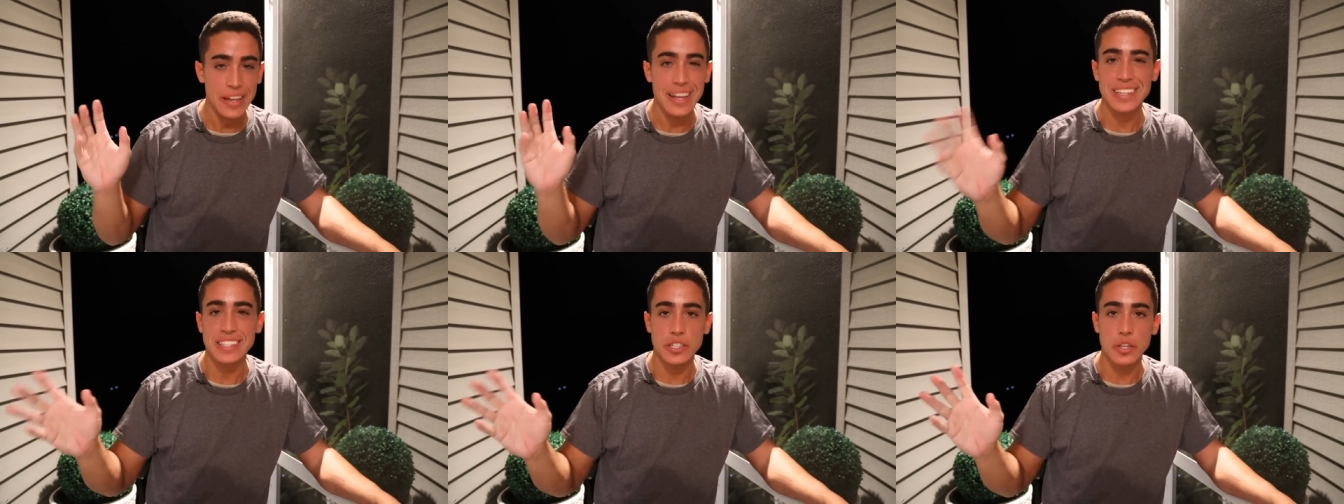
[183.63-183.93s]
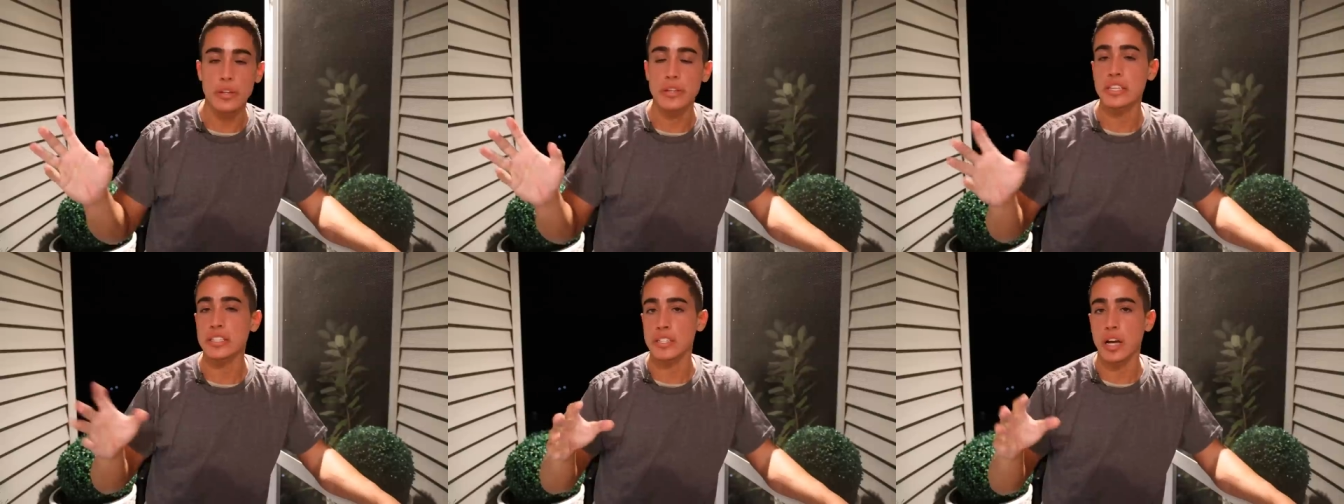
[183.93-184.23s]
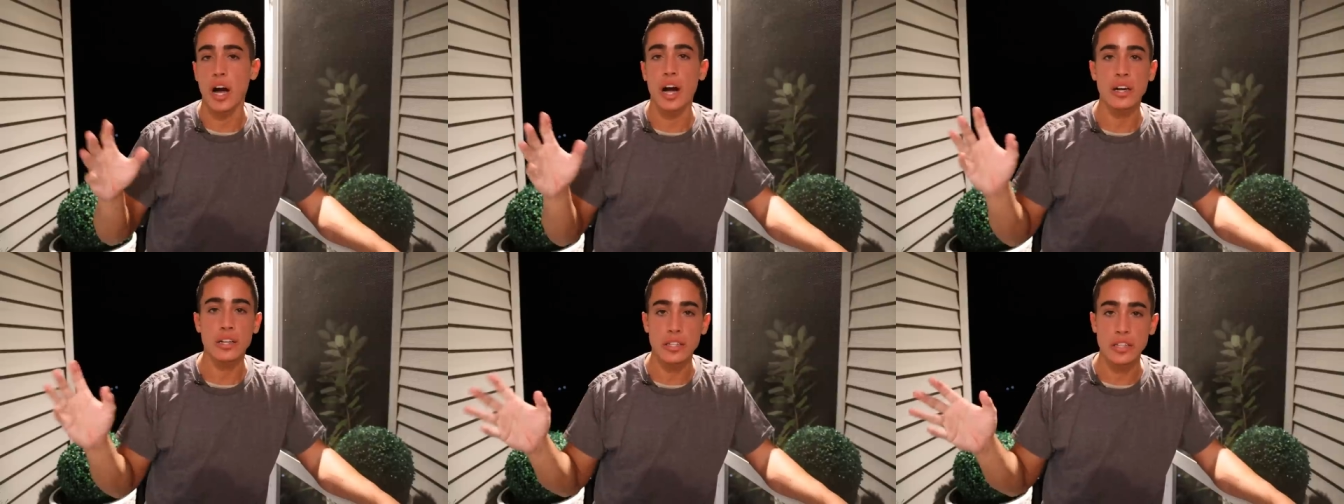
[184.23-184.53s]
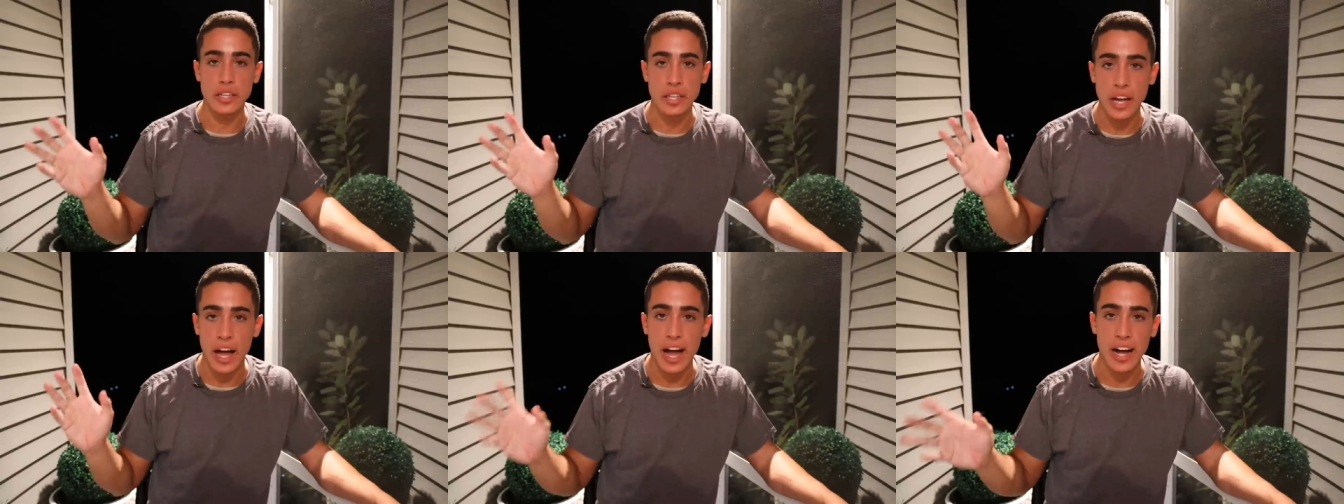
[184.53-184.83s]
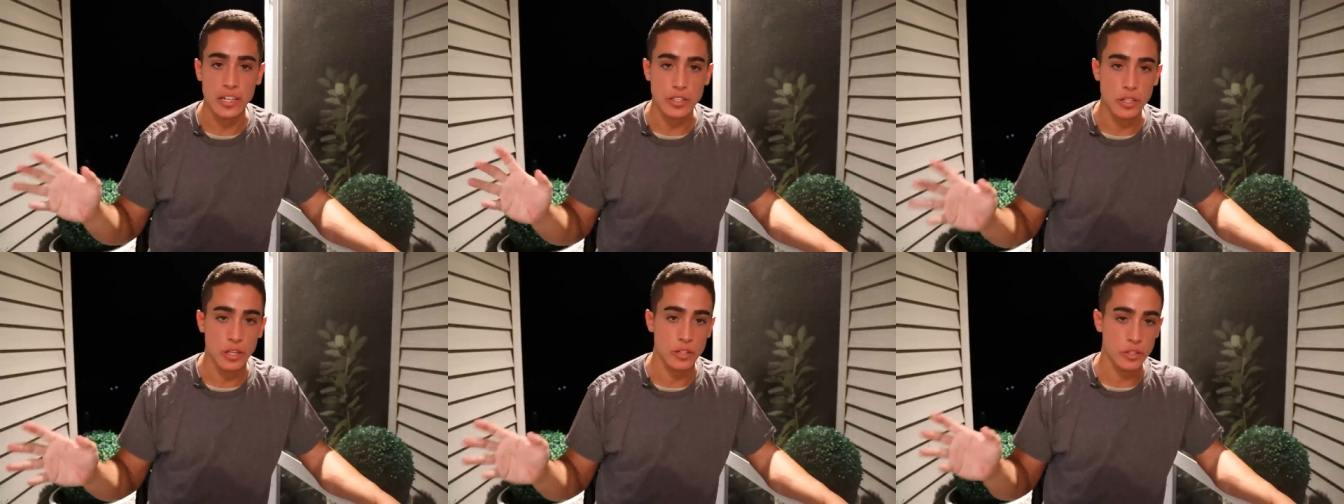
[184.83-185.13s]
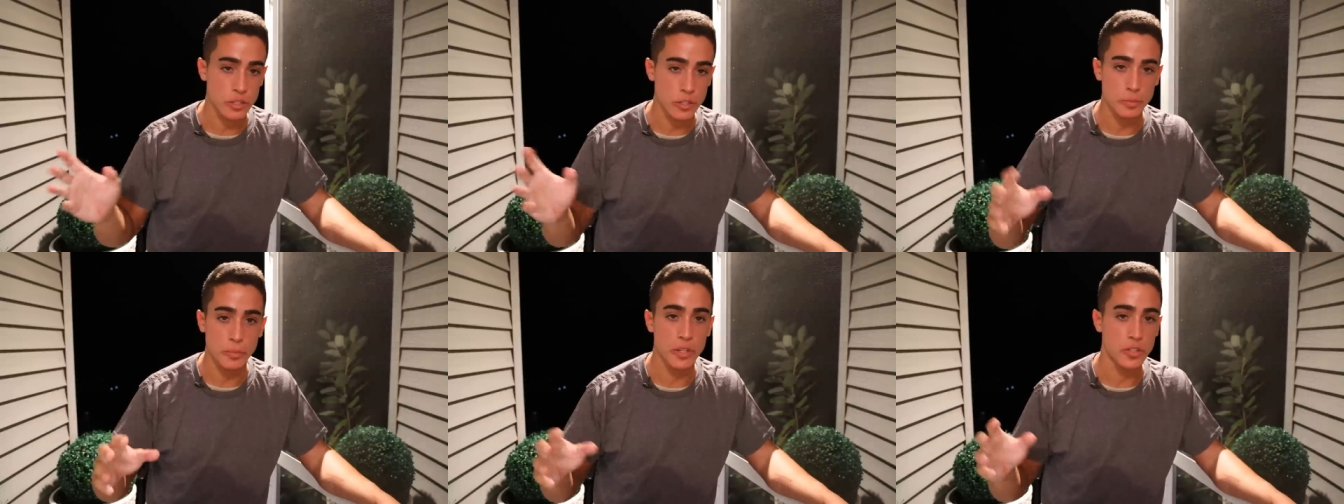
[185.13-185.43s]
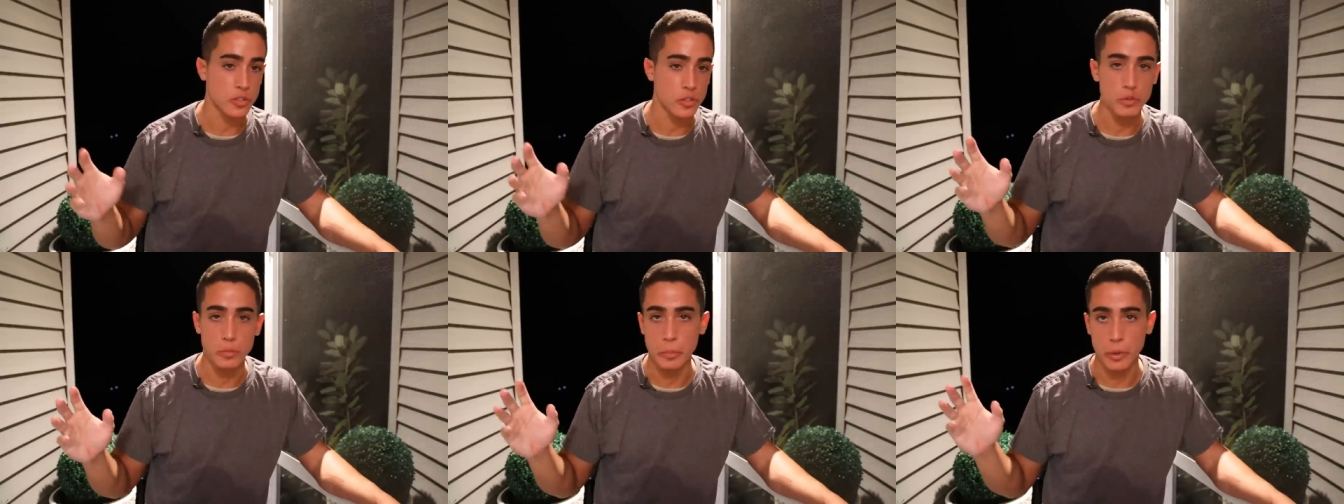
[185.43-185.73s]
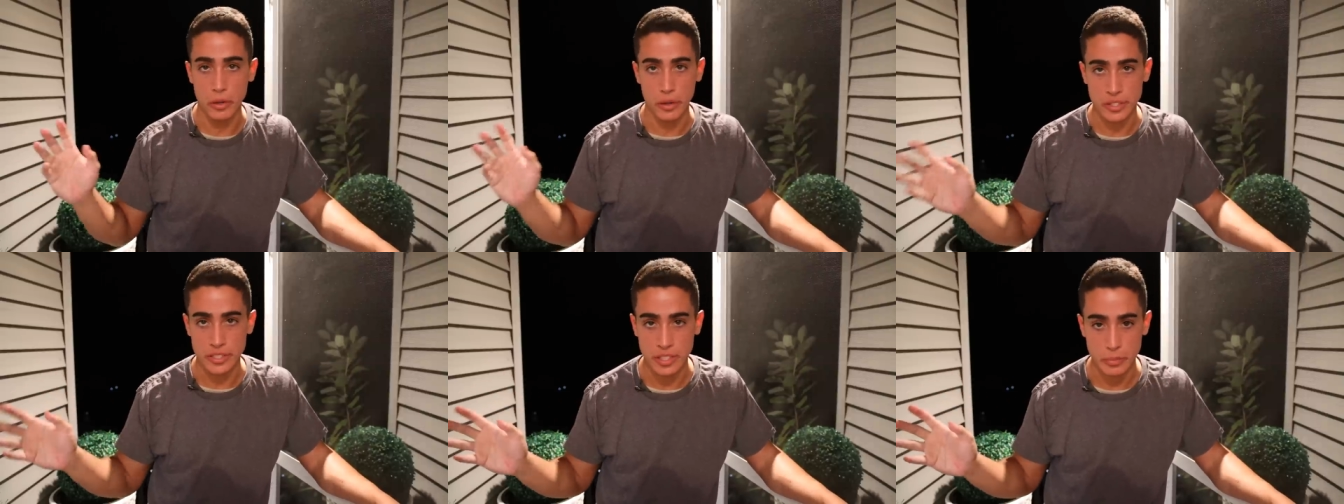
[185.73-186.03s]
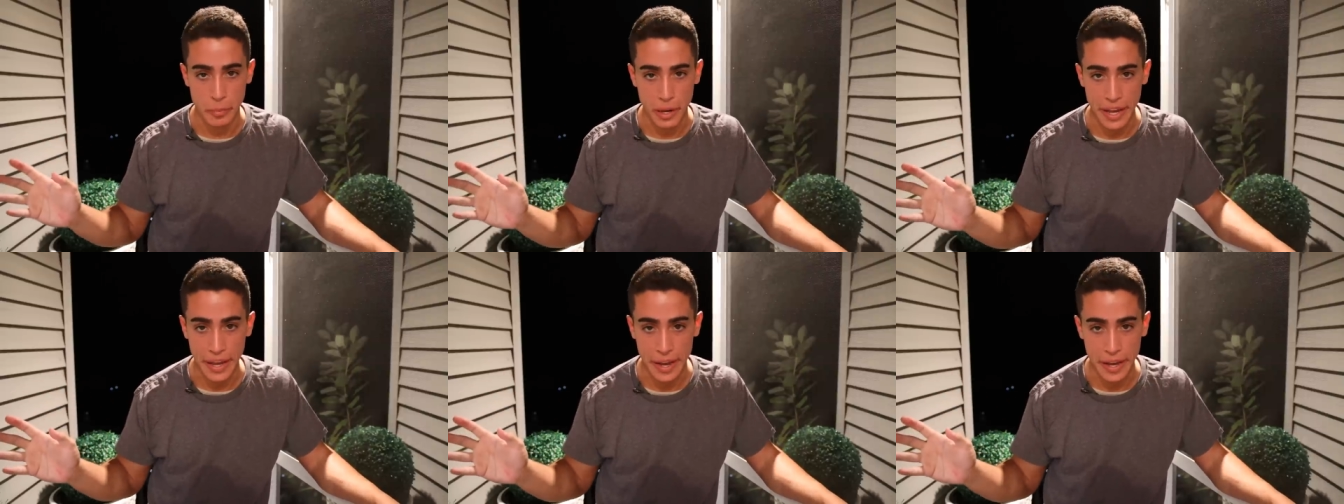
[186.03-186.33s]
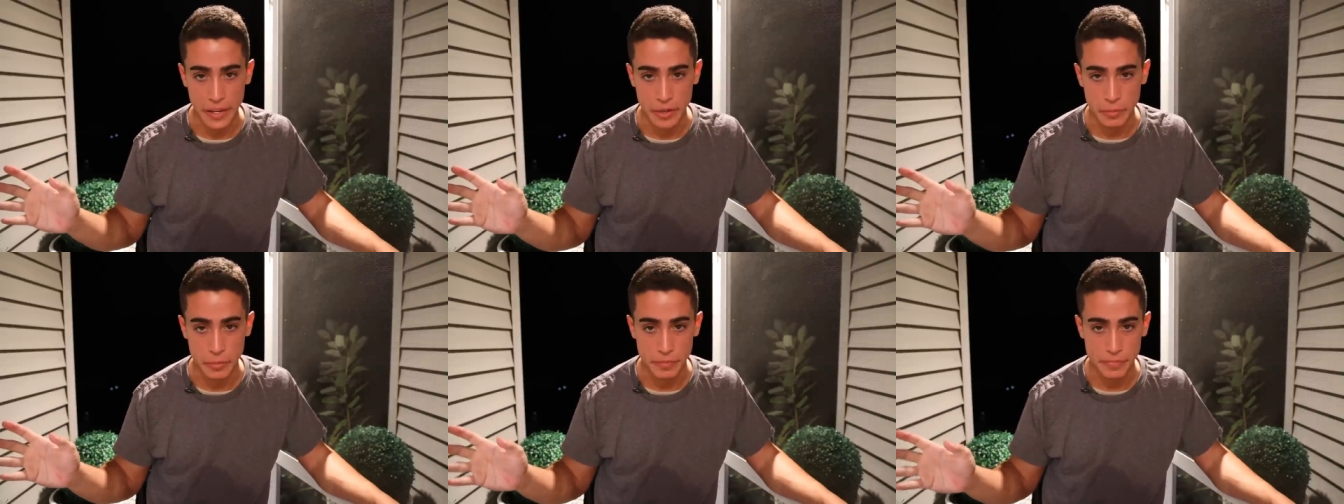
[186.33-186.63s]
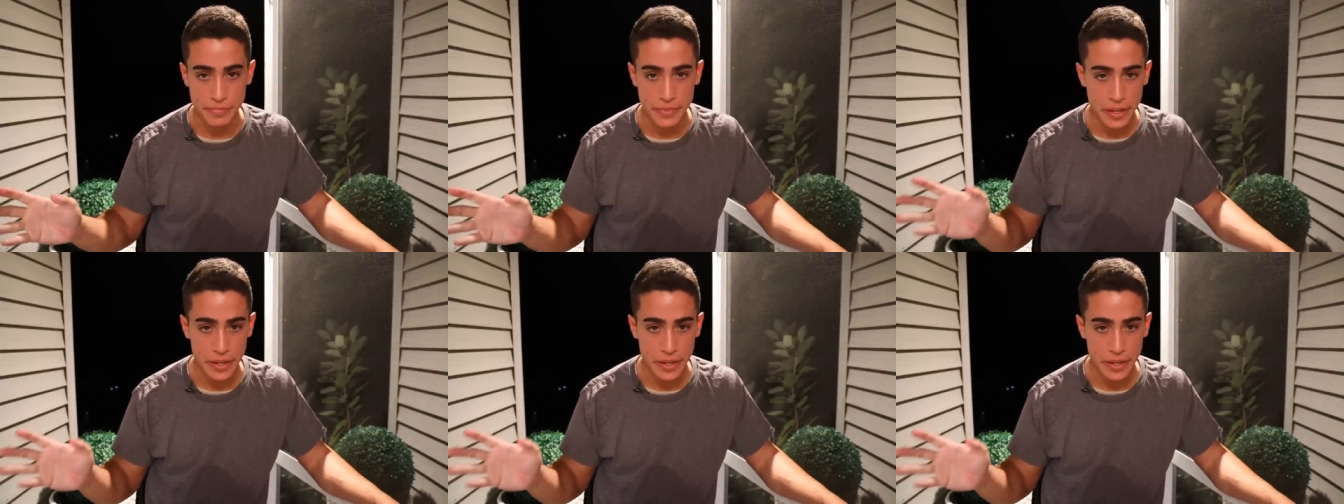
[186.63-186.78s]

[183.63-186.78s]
until these ugly cocksuckers put two bullets in my head.